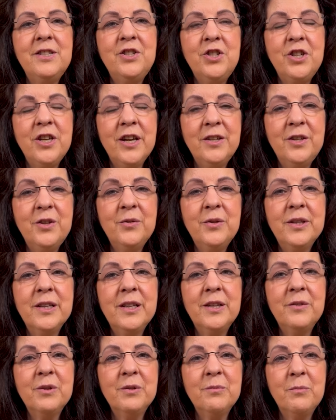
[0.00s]

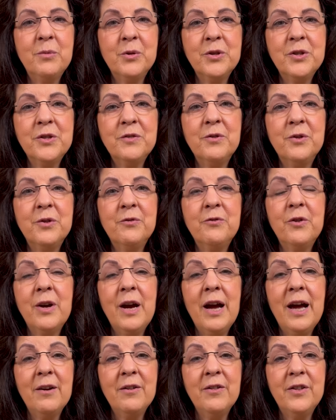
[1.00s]
genuinely remorseful for
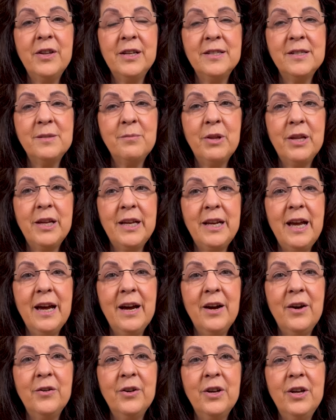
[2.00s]
how things played
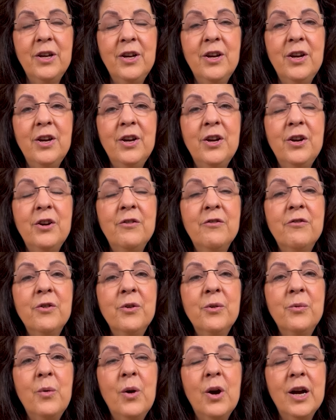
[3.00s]
out.
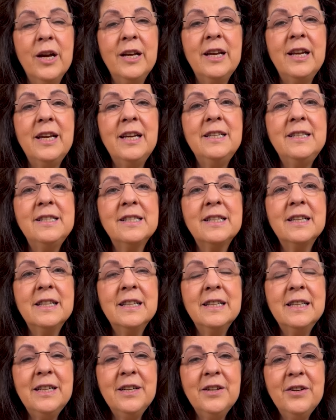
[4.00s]
For one, it's
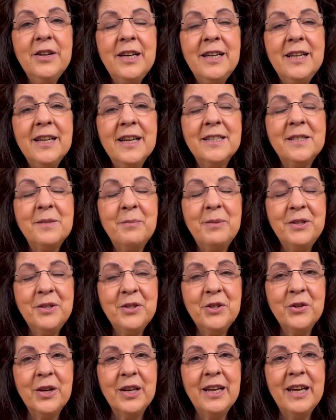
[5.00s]
clear he has been
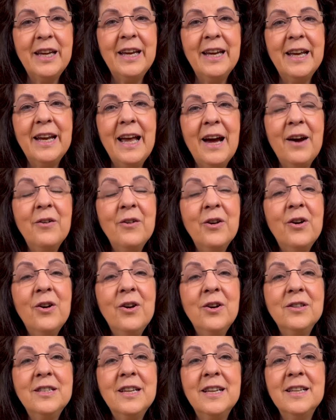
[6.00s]
drinking, and
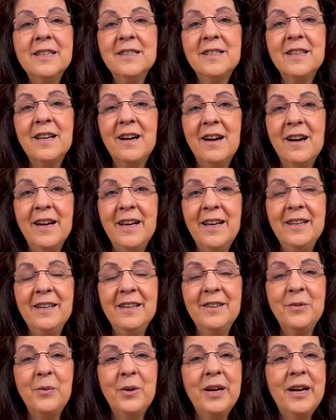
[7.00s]
alcohol tends to
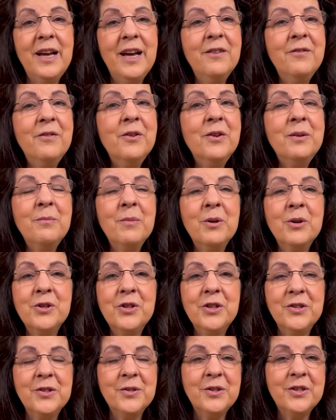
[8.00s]
heighten whatever
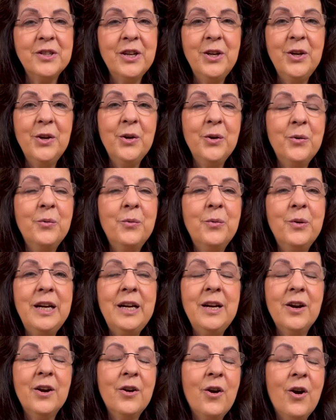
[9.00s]
emotions
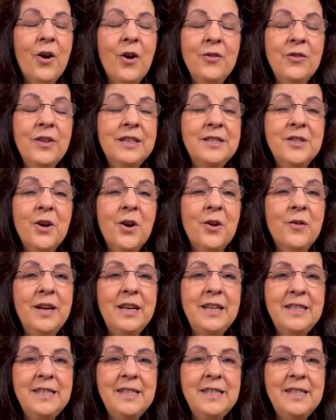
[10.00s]
that's already